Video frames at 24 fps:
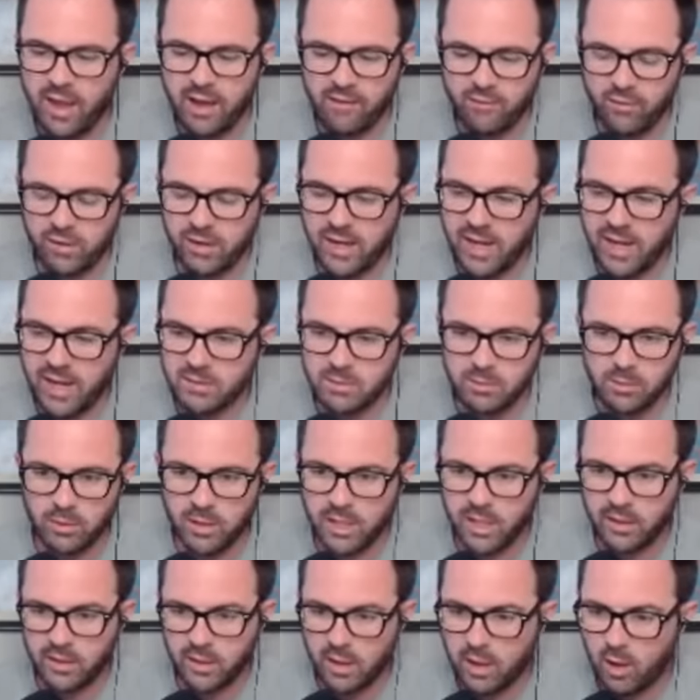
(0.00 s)
every day as people were
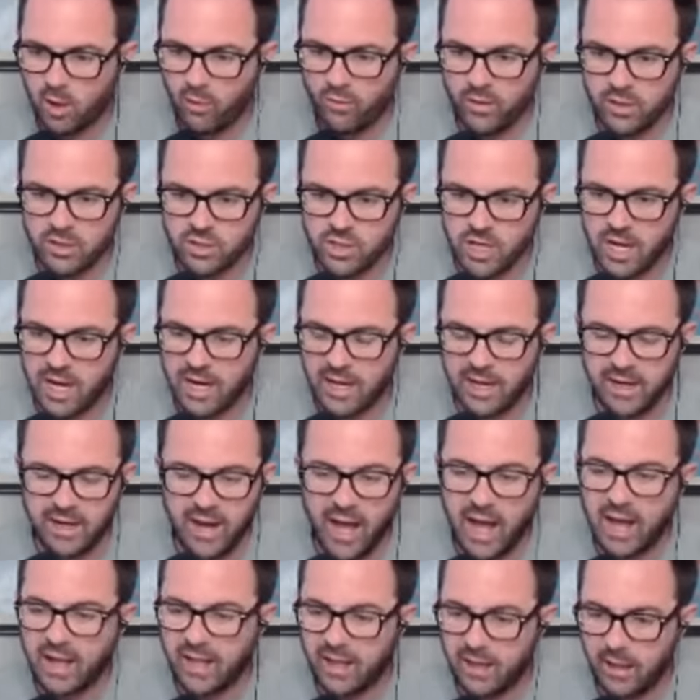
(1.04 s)
getting the COVID shot and
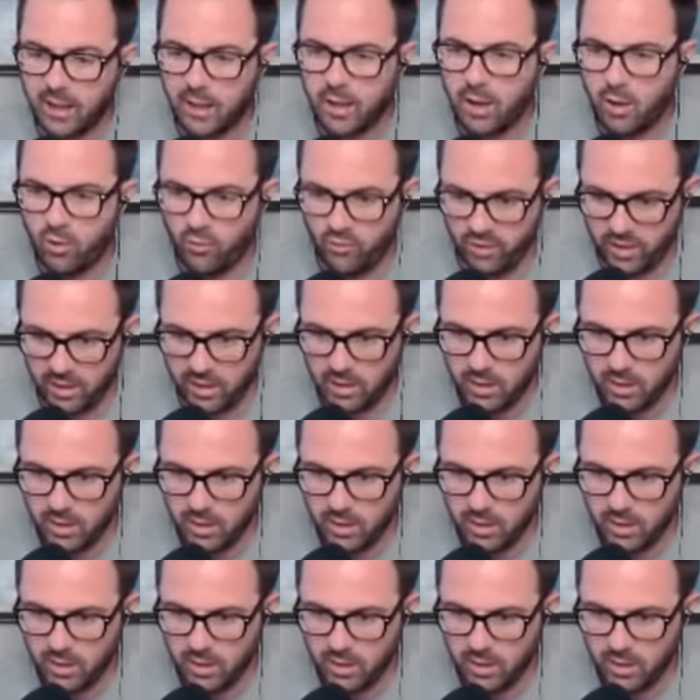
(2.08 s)
not getting COVID.